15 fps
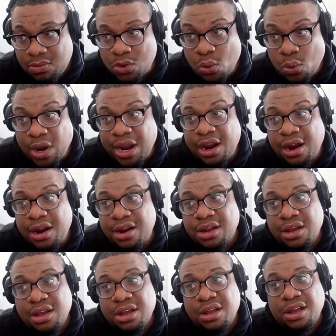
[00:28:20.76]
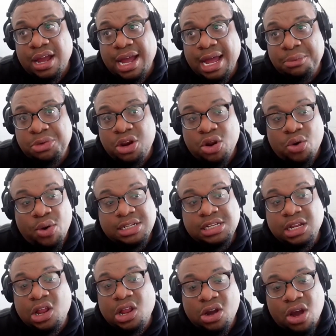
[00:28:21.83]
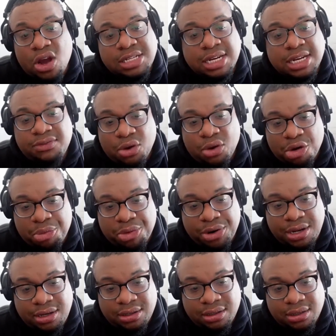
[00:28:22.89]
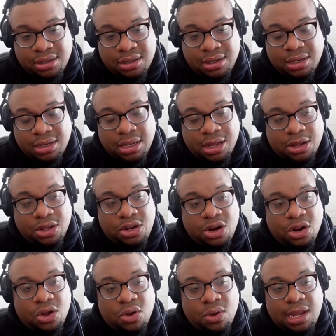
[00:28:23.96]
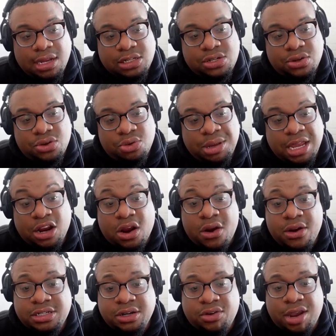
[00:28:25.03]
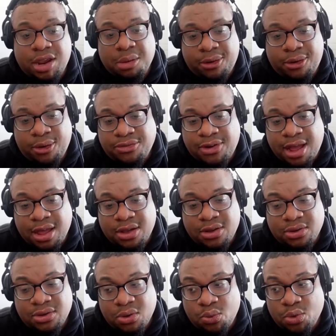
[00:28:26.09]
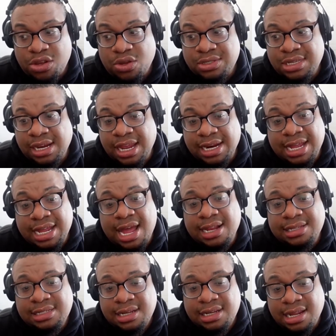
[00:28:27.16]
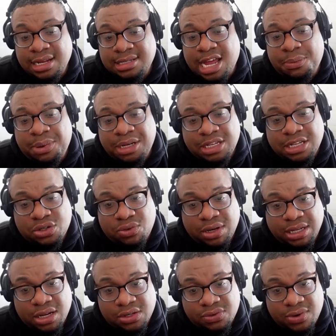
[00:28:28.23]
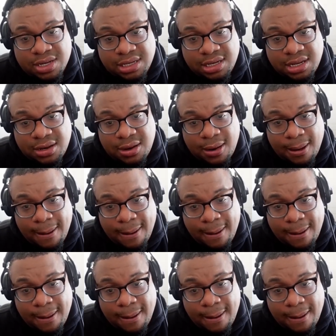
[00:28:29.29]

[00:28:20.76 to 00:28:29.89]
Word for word: where um, you're going to log on to Living Corporate. You're going to be encouraged to create a profile where you select content and topics that you're really interested in.